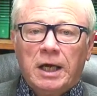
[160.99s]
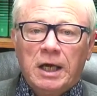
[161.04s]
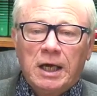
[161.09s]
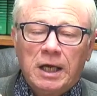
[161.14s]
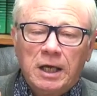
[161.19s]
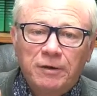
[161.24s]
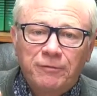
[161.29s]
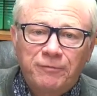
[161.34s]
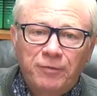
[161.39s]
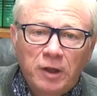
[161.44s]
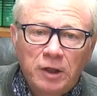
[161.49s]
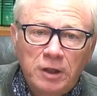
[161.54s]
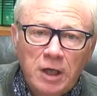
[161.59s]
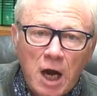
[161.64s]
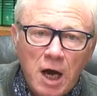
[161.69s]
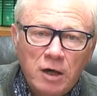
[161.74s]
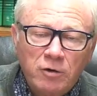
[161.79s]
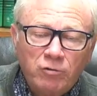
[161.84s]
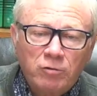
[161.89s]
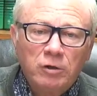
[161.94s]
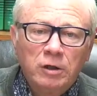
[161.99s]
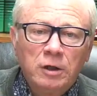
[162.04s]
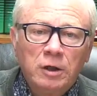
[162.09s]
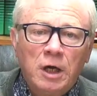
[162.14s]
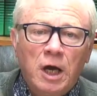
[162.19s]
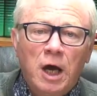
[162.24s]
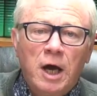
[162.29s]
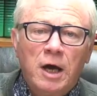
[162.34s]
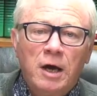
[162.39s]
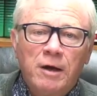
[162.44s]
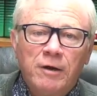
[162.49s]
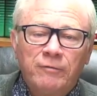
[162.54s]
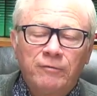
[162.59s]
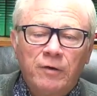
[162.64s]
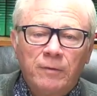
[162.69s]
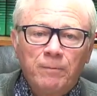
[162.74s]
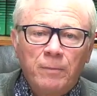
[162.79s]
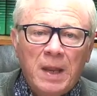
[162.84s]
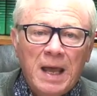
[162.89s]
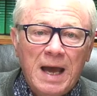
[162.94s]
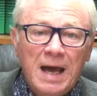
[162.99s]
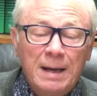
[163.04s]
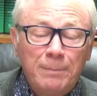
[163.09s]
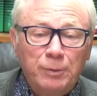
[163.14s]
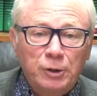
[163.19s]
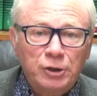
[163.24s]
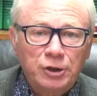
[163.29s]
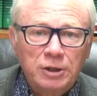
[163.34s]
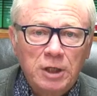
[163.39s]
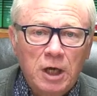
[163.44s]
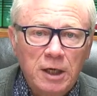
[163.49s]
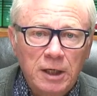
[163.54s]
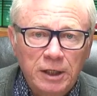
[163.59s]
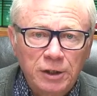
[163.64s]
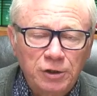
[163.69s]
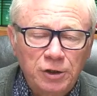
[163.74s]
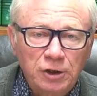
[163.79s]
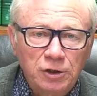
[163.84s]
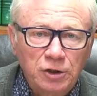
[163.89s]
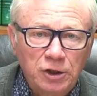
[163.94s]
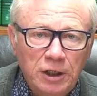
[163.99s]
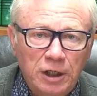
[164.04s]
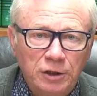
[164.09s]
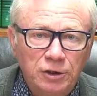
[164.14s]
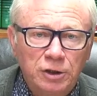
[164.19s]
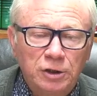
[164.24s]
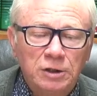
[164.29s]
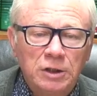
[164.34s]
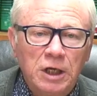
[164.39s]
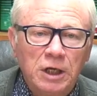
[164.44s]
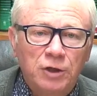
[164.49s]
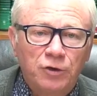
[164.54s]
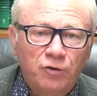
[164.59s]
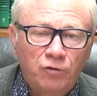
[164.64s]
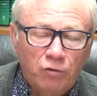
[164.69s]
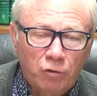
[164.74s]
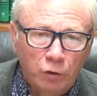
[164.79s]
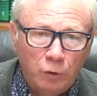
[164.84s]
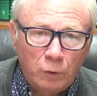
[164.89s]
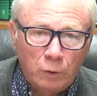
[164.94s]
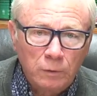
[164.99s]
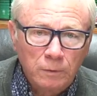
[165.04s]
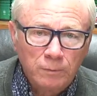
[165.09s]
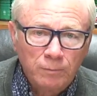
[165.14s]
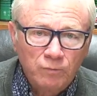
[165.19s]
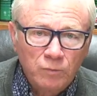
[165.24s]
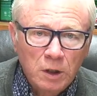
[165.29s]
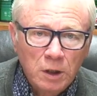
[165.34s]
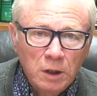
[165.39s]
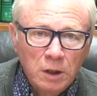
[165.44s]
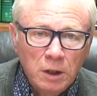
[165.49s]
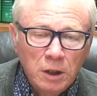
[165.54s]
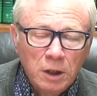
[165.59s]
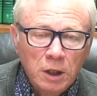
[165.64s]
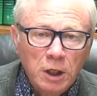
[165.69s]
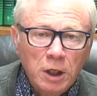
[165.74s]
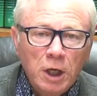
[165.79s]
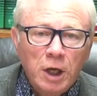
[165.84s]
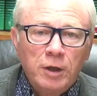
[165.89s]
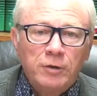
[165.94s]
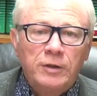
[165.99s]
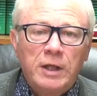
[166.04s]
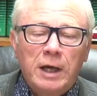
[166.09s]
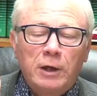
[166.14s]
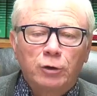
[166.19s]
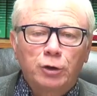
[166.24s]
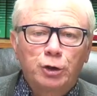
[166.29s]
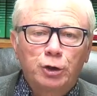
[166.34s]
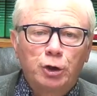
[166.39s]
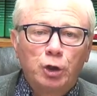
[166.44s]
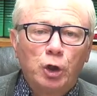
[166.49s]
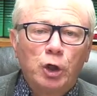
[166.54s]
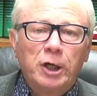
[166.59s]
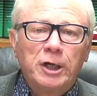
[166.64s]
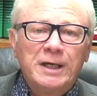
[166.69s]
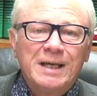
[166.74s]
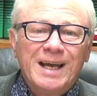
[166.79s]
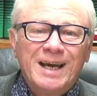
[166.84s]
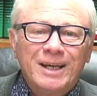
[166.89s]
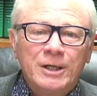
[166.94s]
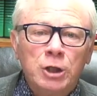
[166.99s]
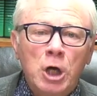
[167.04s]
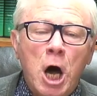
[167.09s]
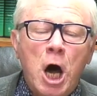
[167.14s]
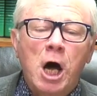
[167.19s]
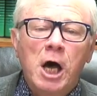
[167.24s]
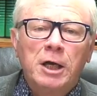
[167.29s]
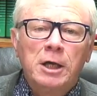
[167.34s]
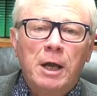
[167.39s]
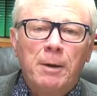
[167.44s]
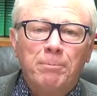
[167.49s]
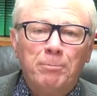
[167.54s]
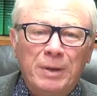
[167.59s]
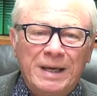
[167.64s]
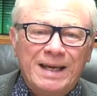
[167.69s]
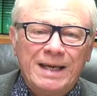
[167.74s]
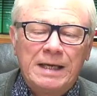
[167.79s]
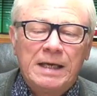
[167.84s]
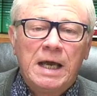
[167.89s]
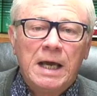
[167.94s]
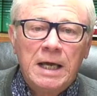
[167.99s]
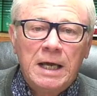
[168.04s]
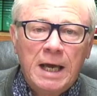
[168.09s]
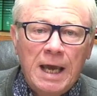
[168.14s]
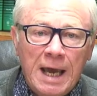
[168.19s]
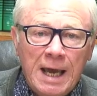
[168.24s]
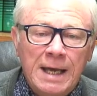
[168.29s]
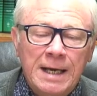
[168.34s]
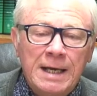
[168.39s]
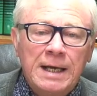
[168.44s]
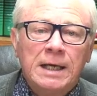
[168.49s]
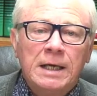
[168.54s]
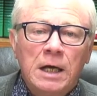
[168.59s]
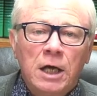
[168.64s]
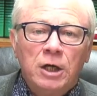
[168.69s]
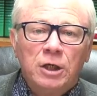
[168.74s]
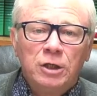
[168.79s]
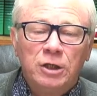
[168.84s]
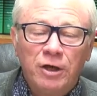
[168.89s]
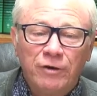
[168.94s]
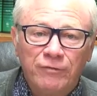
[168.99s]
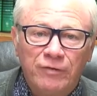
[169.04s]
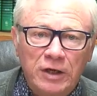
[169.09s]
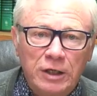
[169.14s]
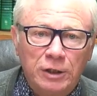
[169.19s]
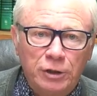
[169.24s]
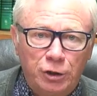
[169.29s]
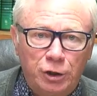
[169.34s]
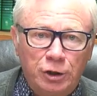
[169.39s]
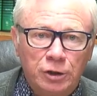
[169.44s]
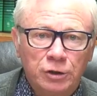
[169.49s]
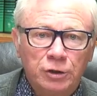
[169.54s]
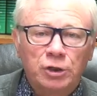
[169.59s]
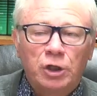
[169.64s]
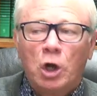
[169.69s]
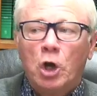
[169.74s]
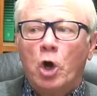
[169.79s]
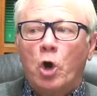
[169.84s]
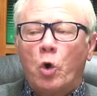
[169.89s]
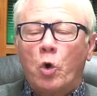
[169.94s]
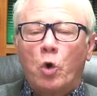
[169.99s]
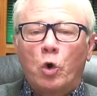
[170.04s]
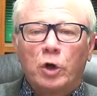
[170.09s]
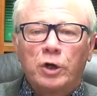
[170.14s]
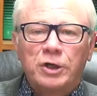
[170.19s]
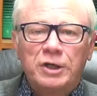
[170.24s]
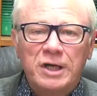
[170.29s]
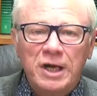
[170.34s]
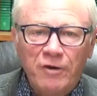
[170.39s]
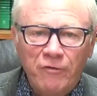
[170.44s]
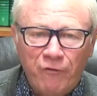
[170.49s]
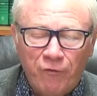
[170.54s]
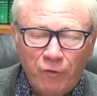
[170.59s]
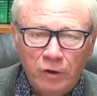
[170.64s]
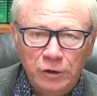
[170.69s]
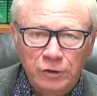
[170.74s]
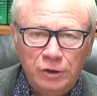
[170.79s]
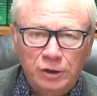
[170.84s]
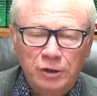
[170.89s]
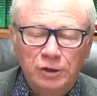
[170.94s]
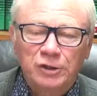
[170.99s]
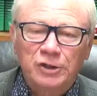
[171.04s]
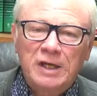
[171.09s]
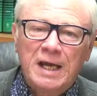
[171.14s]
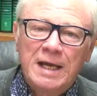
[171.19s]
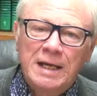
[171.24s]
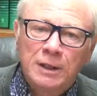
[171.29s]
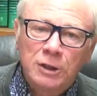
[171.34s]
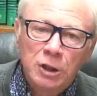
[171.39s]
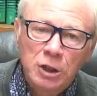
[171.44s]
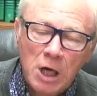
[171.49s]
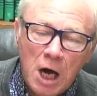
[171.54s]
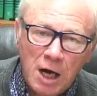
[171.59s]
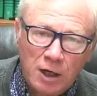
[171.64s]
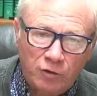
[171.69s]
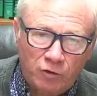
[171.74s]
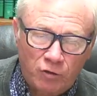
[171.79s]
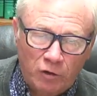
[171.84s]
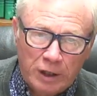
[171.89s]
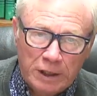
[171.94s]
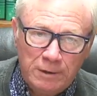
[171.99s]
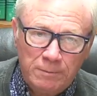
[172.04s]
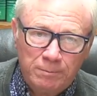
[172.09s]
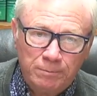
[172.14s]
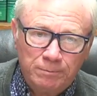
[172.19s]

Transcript: If the doctrine of apostolic succession is true, there should not be any divisions or differences in doctrine.